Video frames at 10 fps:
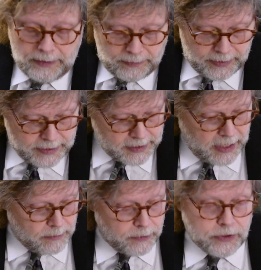Now this
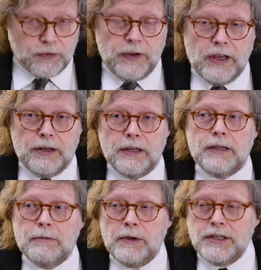camera was found
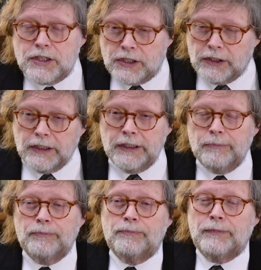
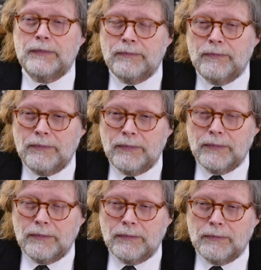basically
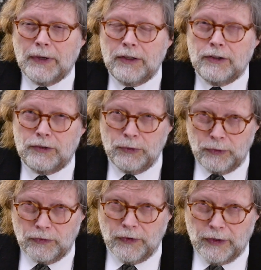by the
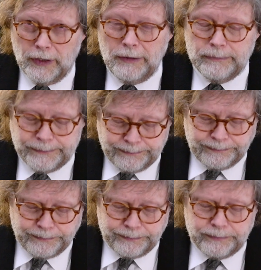Tooth Fairy.
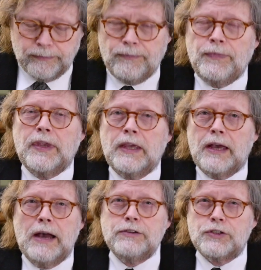
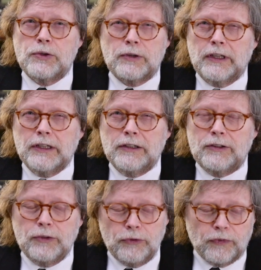I was a little kid.
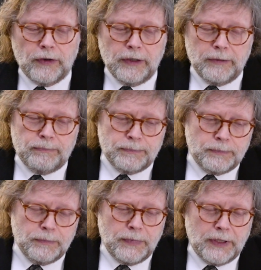Tooth Fairy
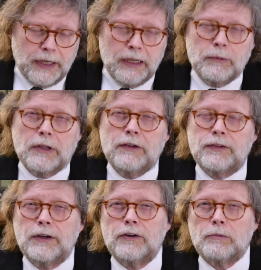came and left
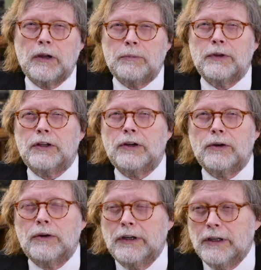it under my
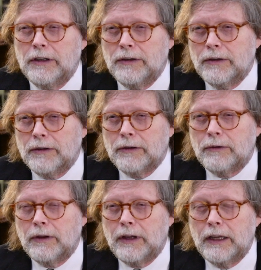pillow, and
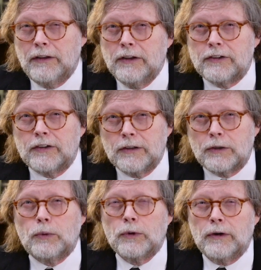I had this and a
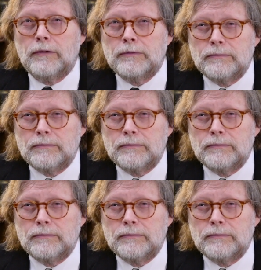quarter.